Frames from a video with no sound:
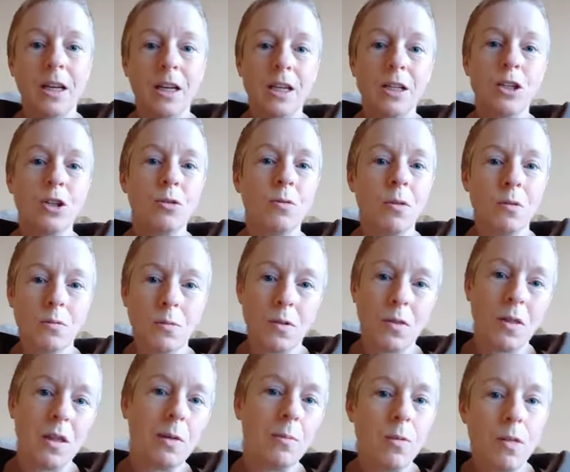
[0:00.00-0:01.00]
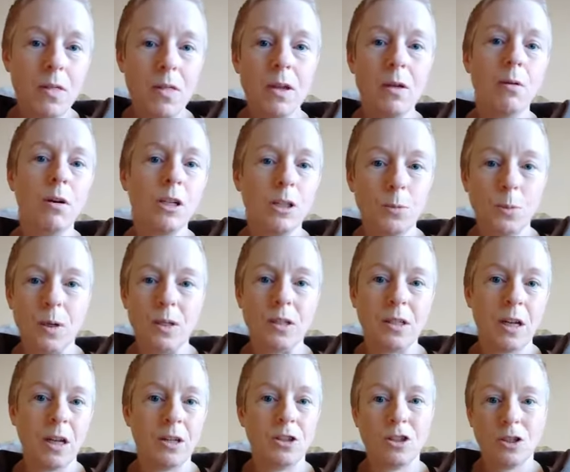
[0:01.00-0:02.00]
interact with them and their
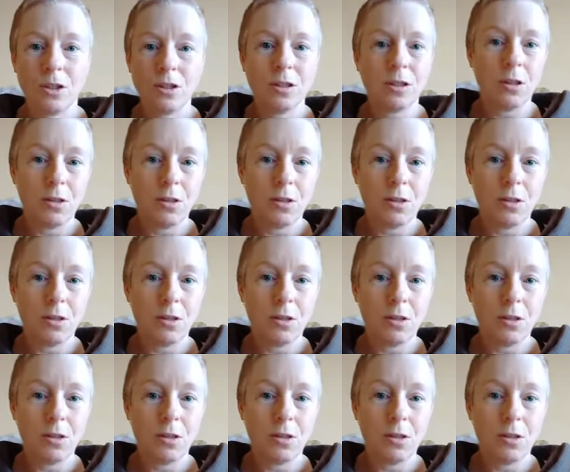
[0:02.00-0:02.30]
expectations